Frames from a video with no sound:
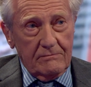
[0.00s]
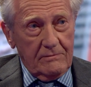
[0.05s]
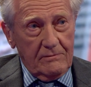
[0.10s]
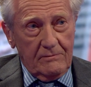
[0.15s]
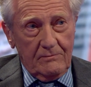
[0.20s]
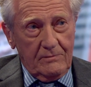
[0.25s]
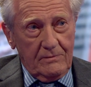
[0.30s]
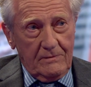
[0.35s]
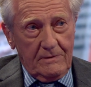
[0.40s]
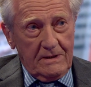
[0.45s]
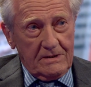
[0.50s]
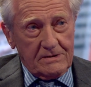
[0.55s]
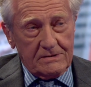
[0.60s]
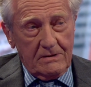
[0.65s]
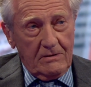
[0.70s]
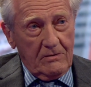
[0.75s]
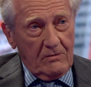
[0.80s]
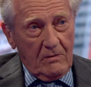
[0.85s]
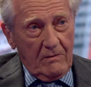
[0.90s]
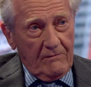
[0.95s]
there's
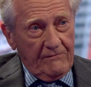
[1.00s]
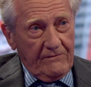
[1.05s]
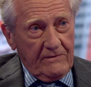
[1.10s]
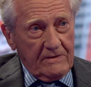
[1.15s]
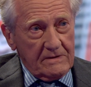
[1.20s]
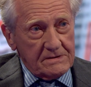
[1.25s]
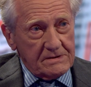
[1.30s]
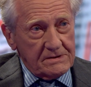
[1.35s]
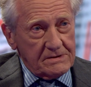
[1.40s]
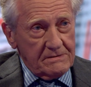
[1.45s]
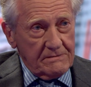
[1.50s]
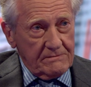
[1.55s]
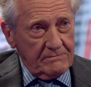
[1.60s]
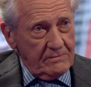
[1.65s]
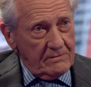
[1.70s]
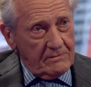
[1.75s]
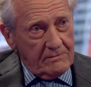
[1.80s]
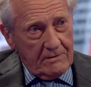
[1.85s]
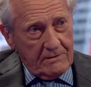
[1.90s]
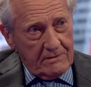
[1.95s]
no obvious
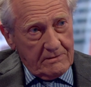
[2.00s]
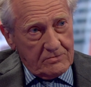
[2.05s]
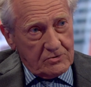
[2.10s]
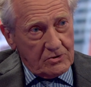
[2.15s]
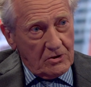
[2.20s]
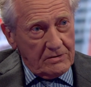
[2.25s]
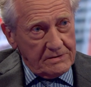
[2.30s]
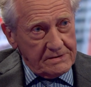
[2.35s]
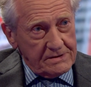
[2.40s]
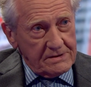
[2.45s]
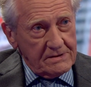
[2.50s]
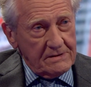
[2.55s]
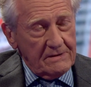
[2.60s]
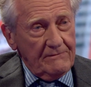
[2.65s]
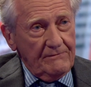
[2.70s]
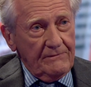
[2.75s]
uh, choice.